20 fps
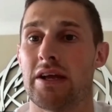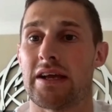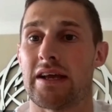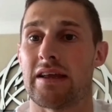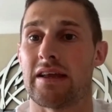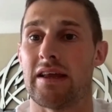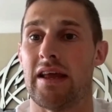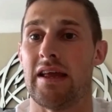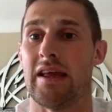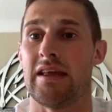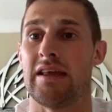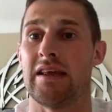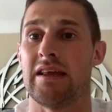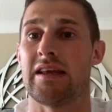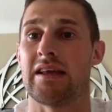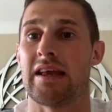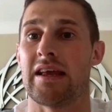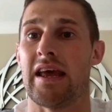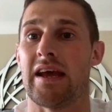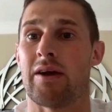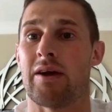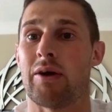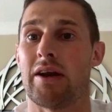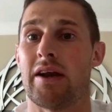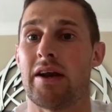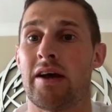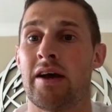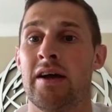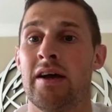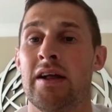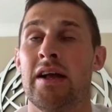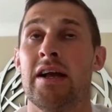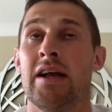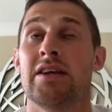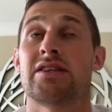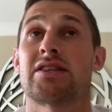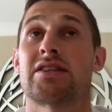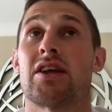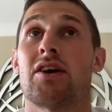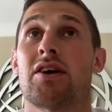Like, you can get kind of
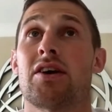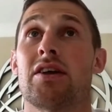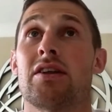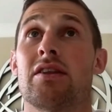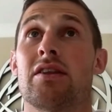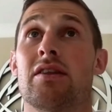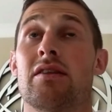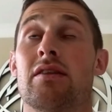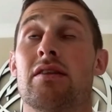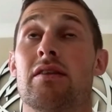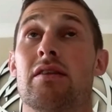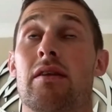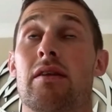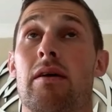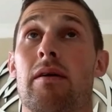stuck in